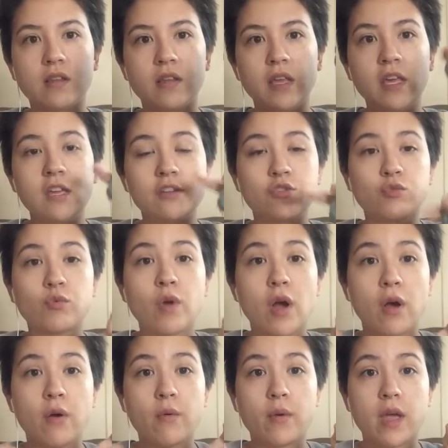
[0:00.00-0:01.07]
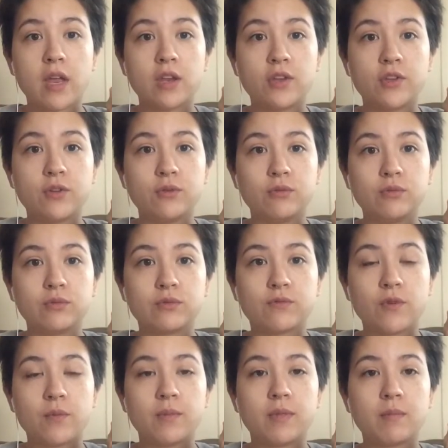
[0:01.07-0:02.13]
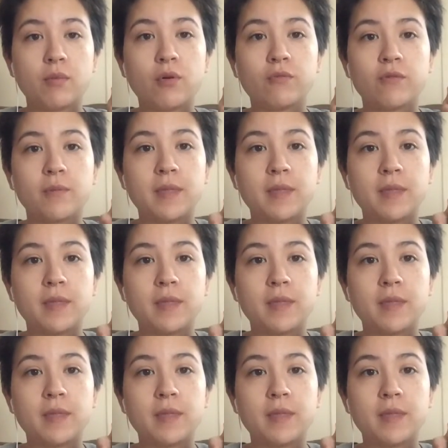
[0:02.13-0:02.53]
each row and pull from